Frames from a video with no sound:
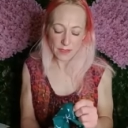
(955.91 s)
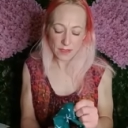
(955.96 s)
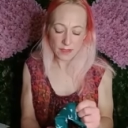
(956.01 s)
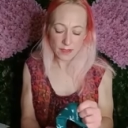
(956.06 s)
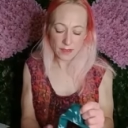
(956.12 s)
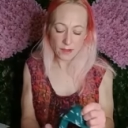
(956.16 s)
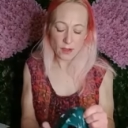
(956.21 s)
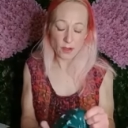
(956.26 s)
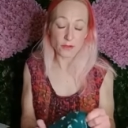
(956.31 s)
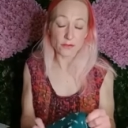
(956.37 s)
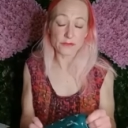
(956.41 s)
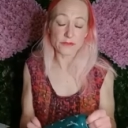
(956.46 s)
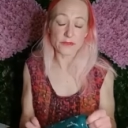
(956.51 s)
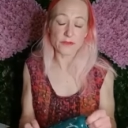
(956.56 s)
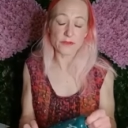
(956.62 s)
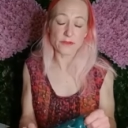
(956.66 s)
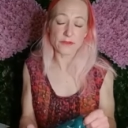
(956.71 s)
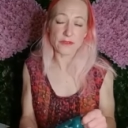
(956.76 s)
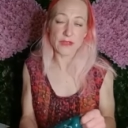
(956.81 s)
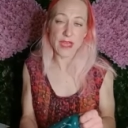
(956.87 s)

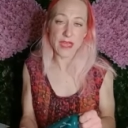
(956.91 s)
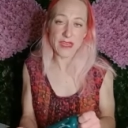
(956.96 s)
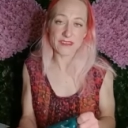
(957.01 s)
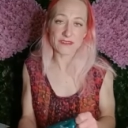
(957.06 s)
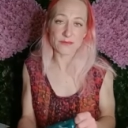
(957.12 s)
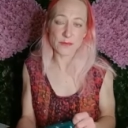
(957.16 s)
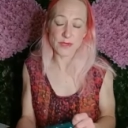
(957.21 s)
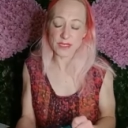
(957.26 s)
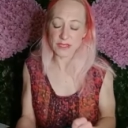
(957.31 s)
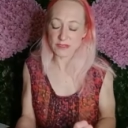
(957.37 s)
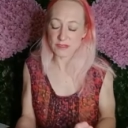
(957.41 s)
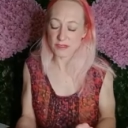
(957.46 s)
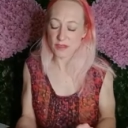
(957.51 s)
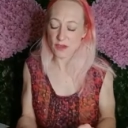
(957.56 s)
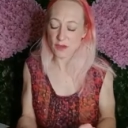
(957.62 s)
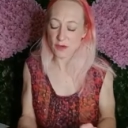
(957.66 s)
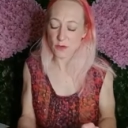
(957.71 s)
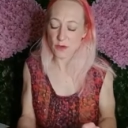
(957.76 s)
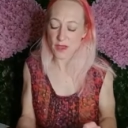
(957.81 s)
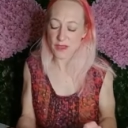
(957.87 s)
although there has been
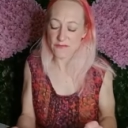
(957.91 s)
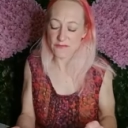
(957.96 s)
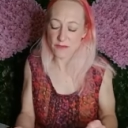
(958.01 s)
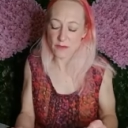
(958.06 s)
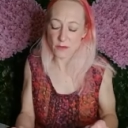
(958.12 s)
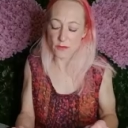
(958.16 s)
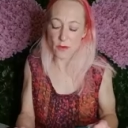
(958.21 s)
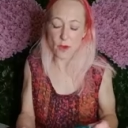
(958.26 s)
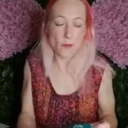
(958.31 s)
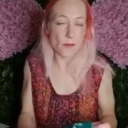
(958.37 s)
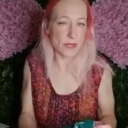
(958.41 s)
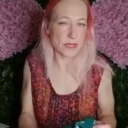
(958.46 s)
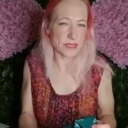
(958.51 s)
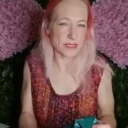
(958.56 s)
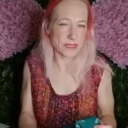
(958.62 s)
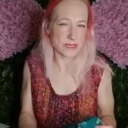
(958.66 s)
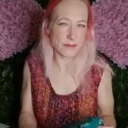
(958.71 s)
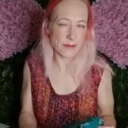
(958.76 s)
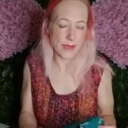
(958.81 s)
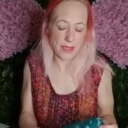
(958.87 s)
sort of quite a few
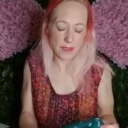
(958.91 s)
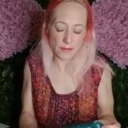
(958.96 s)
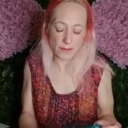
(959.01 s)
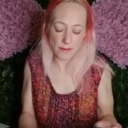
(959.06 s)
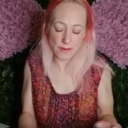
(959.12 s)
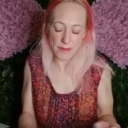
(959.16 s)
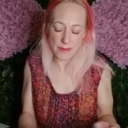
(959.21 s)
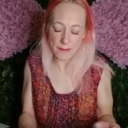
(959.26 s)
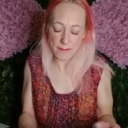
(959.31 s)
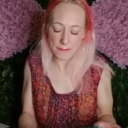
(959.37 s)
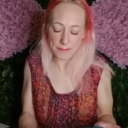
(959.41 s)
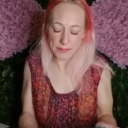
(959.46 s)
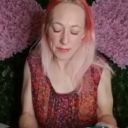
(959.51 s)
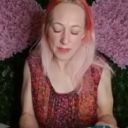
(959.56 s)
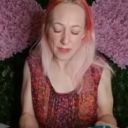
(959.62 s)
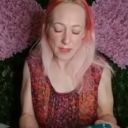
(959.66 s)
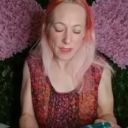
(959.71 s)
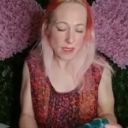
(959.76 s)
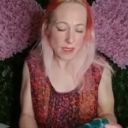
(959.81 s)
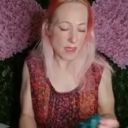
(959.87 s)
comments about it.
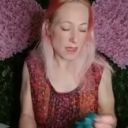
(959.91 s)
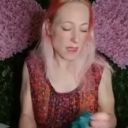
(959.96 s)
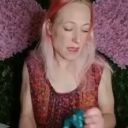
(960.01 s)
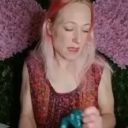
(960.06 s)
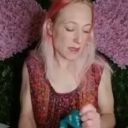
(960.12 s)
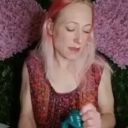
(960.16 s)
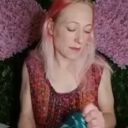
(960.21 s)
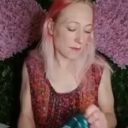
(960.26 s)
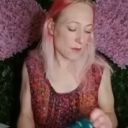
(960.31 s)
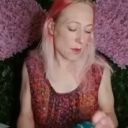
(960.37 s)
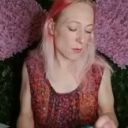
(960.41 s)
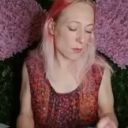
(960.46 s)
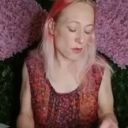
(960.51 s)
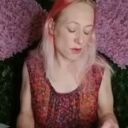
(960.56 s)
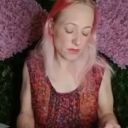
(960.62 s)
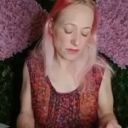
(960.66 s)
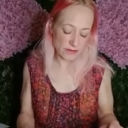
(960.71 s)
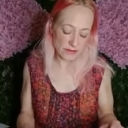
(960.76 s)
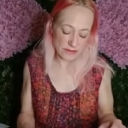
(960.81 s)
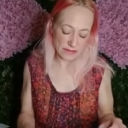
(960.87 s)

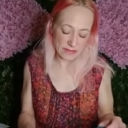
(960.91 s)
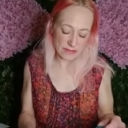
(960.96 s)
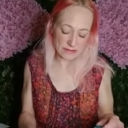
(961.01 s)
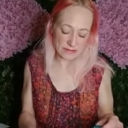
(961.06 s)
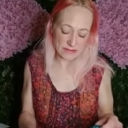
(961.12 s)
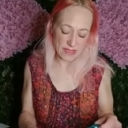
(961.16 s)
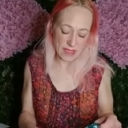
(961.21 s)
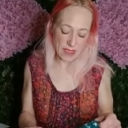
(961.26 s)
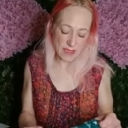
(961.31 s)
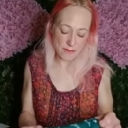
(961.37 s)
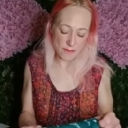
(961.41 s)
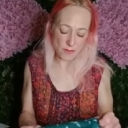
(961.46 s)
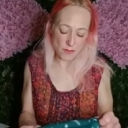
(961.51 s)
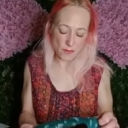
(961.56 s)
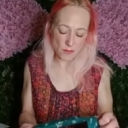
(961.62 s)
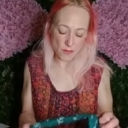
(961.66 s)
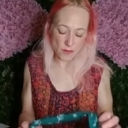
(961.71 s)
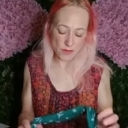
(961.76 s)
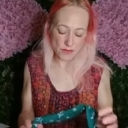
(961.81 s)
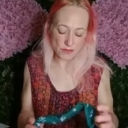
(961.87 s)
One of the things that I'm
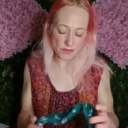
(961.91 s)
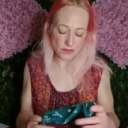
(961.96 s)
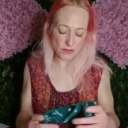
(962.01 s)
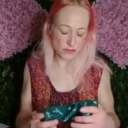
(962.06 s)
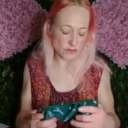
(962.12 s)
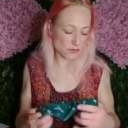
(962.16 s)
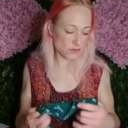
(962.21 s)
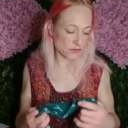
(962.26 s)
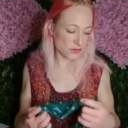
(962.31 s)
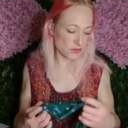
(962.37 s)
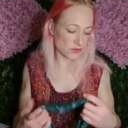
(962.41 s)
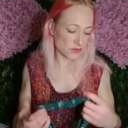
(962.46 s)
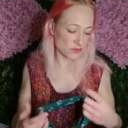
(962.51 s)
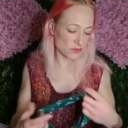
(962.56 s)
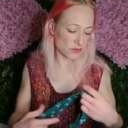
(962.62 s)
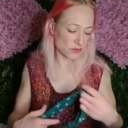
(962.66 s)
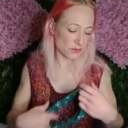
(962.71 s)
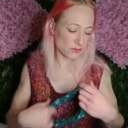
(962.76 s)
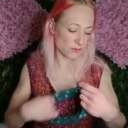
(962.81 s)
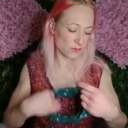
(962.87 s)
going to
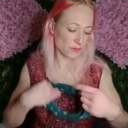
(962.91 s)
just